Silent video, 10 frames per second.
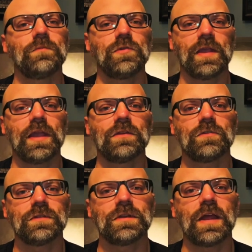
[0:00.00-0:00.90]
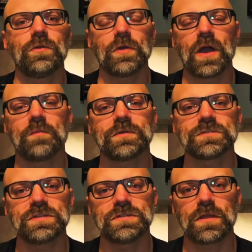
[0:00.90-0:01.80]
you can during the day to accomplish
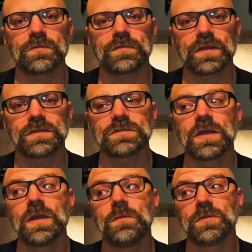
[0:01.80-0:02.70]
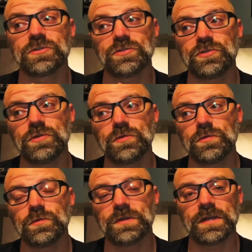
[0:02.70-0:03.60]
these other things. But you
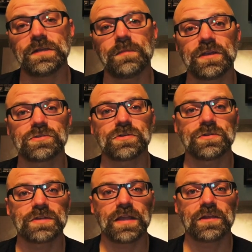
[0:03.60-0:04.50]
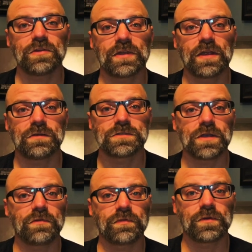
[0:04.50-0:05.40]
do need to make sure you're taking good care of
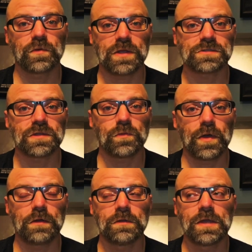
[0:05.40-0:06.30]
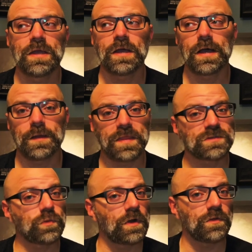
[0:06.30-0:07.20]
yourself and resting well. That's
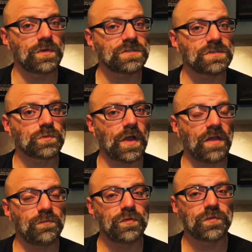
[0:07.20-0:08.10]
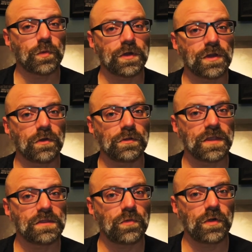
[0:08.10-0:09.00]
one of the reasons why I moved to working early
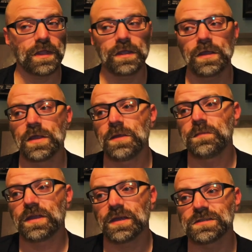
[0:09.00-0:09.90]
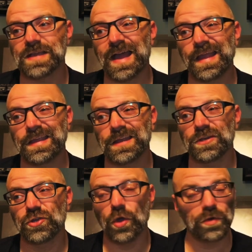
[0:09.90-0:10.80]
in the morning, because I can
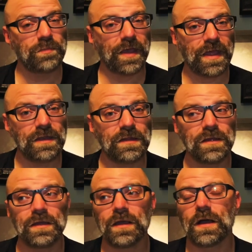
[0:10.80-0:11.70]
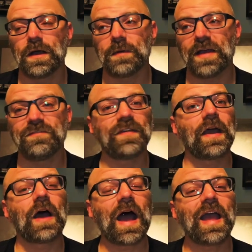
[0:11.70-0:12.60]
go to bed.
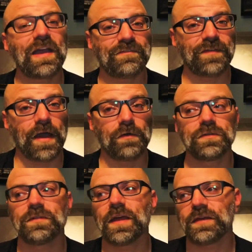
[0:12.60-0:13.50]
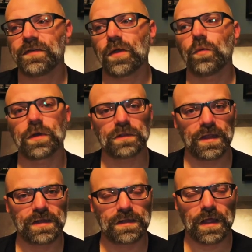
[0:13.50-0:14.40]
I have found that if I work
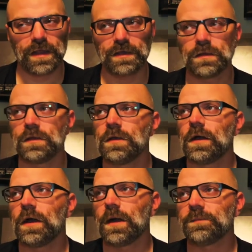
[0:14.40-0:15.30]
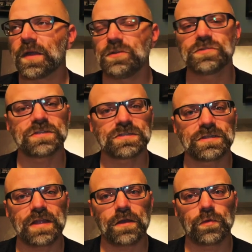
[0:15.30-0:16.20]
late at night, I used to sit
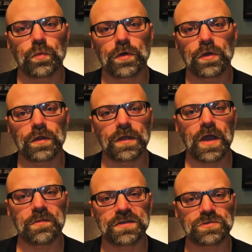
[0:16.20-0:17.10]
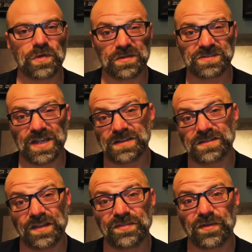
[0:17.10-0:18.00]
down to work on comics around 10,
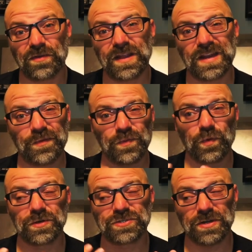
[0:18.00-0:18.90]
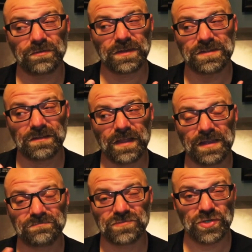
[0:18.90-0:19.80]
10:30, and I would work generally till
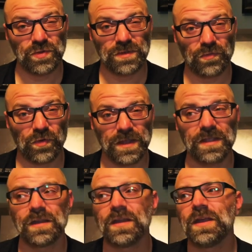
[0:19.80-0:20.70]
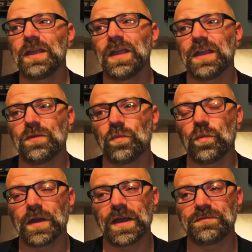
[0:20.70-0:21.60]
like 2 in the morning. And
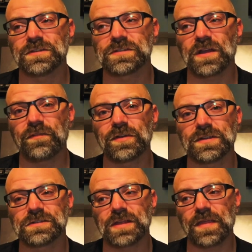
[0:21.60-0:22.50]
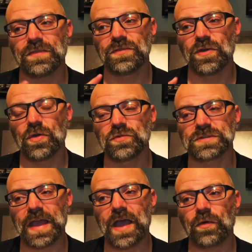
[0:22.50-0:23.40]
what I've discovered is that those
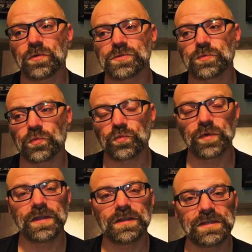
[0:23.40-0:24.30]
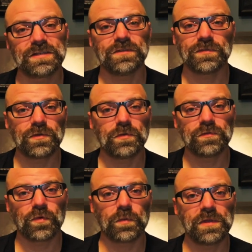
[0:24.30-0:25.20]
hours were really difficult
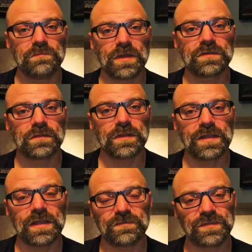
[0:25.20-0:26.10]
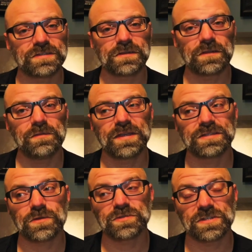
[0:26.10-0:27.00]
for me mentally and physically, because
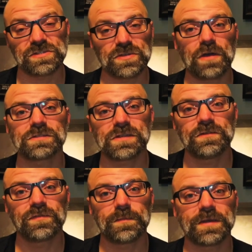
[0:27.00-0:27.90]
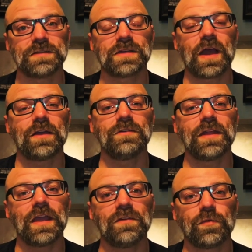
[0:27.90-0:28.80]
I was exhausted from an entire
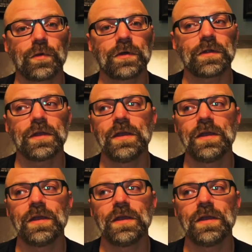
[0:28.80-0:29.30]
day of work.